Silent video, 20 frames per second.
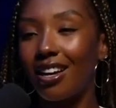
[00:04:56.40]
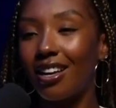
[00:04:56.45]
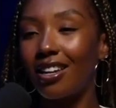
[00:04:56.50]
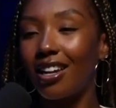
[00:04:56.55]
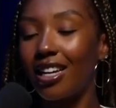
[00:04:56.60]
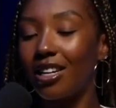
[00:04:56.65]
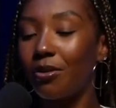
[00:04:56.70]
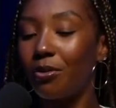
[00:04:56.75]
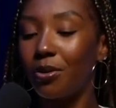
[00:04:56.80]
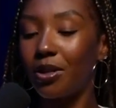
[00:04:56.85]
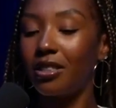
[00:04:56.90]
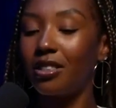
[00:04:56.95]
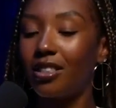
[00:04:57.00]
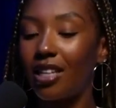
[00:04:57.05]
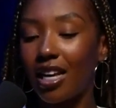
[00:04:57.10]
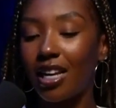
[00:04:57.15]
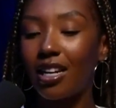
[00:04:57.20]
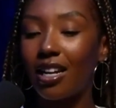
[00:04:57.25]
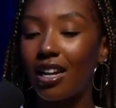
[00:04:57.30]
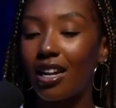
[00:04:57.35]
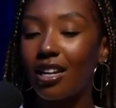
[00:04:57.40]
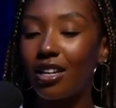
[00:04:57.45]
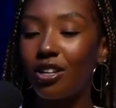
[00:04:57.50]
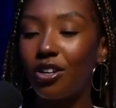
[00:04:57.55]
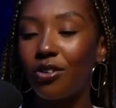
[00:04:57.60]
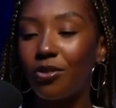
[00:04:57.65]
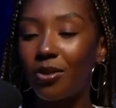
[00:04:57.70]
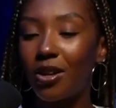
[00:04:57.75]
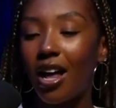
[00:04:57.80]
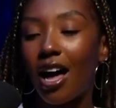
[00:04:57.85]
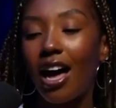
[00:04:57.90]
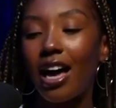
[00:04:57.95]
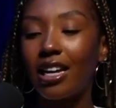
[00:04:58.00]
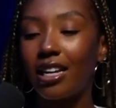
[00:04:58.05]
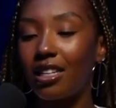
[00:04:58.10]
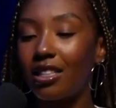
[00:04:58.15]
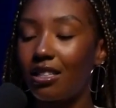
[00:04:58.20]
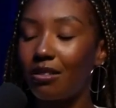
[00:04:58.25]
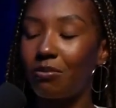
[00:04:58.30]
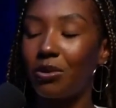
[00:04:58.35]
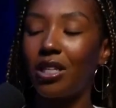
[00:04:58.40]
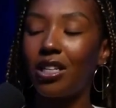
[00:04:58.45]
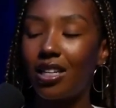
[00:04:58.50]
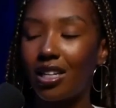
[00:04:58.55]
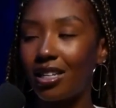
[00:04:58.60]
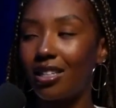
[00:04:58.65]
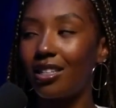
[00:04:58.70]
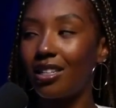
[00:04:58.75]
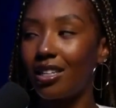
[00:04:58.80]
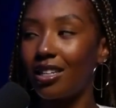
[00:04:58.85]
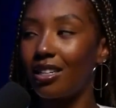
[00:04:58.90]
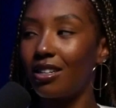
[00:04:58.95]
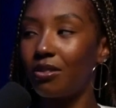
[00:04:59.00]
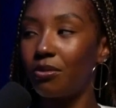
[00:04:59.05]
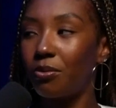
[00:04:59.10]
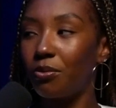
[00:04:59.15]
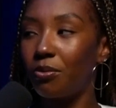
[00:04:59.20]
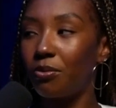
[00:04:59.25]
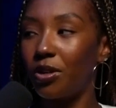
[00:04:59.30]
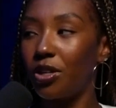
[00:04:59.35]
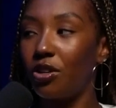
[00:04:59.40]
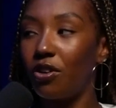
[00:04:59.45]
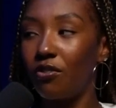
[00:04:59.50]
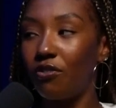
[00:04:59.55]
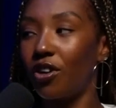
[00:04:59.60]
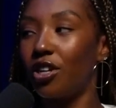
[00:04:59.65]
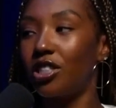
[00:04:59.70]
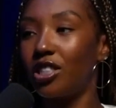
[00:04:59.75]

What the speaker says: like we said, you lied at the beginning when you first